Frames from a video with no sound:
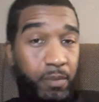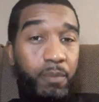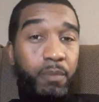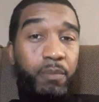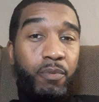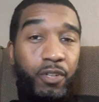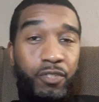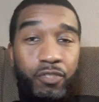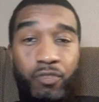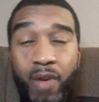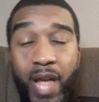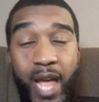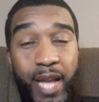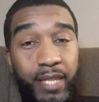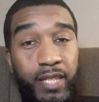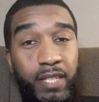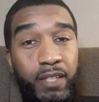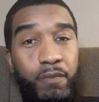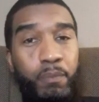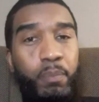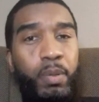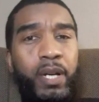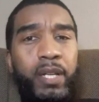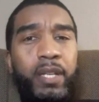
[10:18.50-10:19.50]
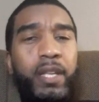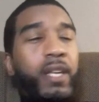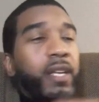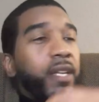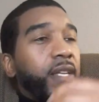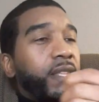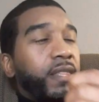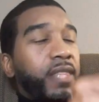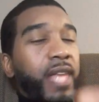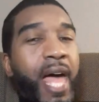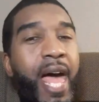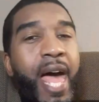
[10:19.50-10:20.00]
attractive, but
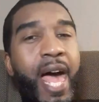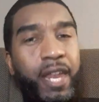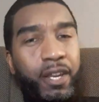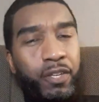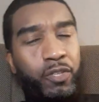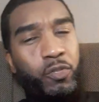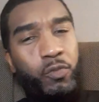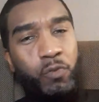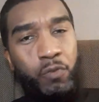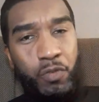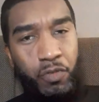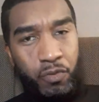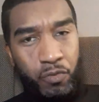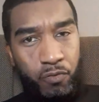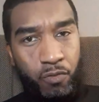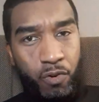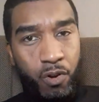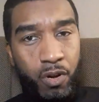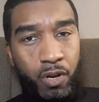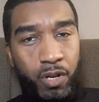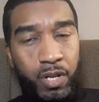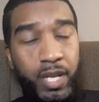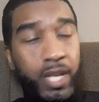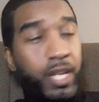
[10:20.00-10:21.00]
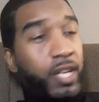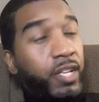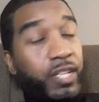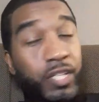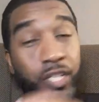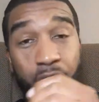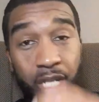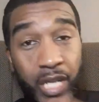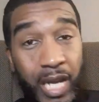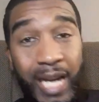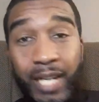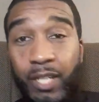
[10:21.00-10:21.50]
the attitude is wrong,
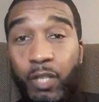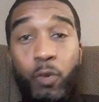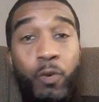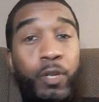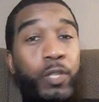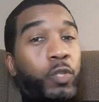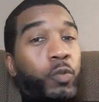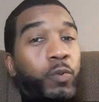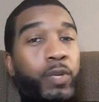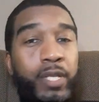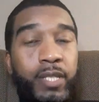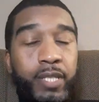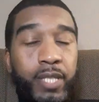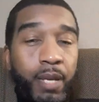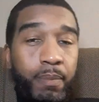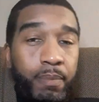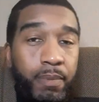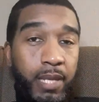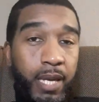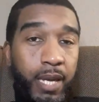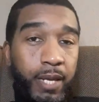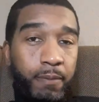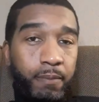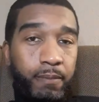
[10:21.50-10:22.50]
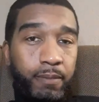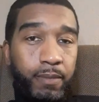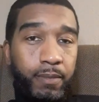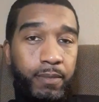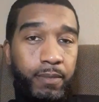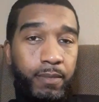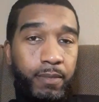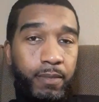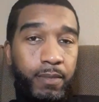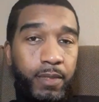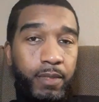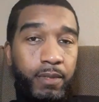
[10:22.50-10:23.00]
you're not going to accept that,
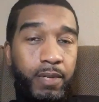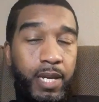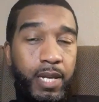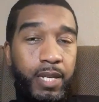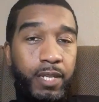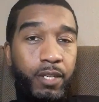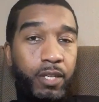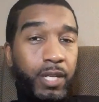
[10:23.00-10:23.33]
right?